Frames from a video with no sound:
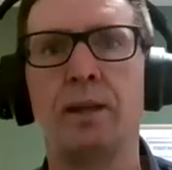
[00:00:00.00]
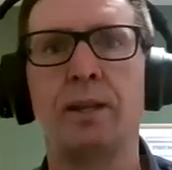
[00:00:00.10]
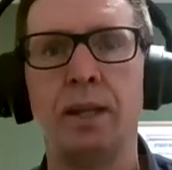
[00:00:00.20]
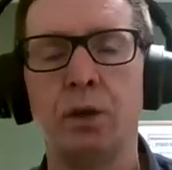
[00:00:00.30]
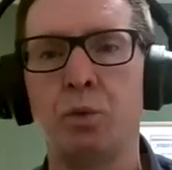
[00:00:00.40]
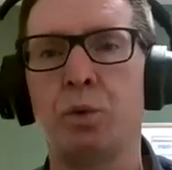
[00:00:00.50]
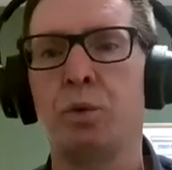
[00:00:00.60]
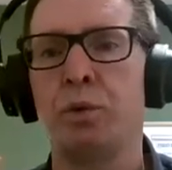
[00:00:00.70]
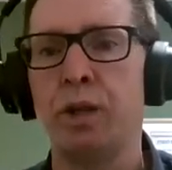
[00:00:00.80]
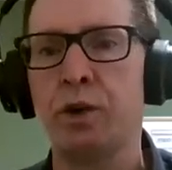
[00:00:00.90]
are dealing
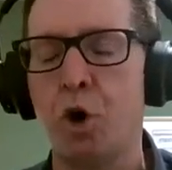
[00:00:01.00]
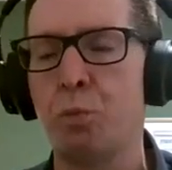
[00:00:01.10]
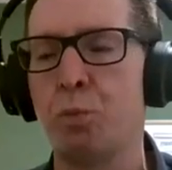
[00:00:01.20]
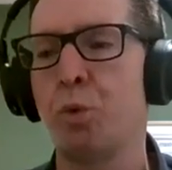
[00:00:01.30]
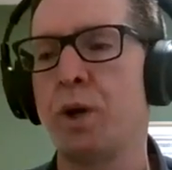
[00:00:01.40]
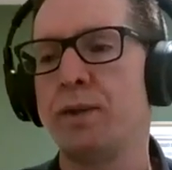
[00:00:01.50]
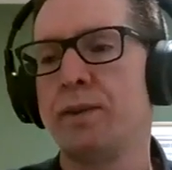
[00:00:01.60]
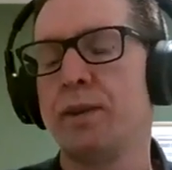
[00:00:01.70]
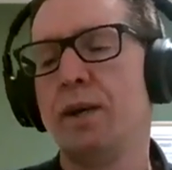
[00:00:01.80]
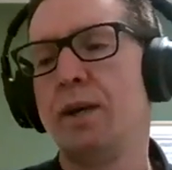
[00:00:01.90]
with, they cope
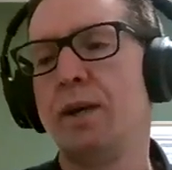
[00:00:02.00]
with.